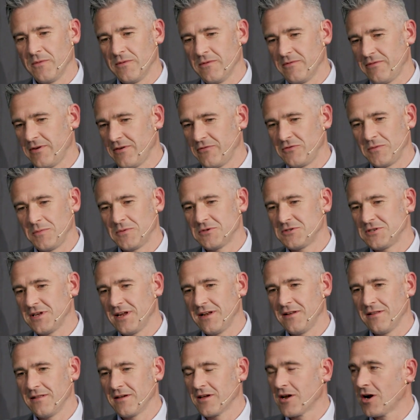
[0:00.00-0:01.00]

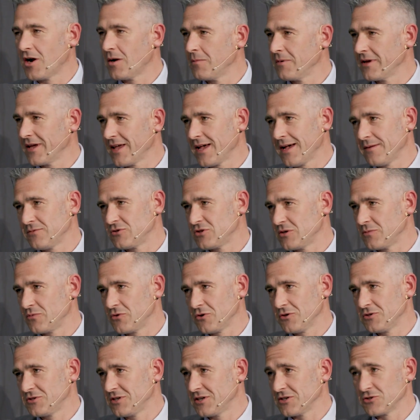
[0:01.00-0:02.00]
50% of the carbon capture
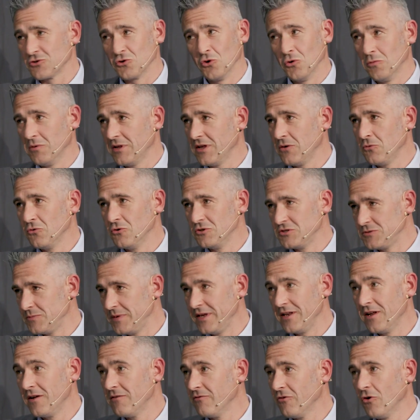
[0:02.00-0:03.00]
projects globally Wood's
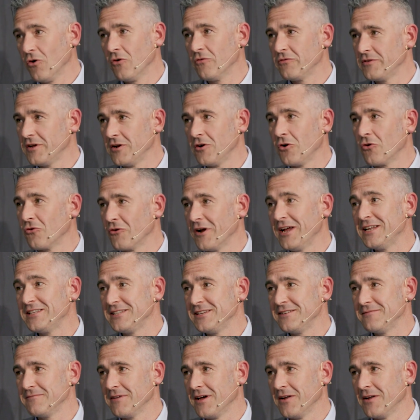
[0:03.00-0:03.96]
been involved in already.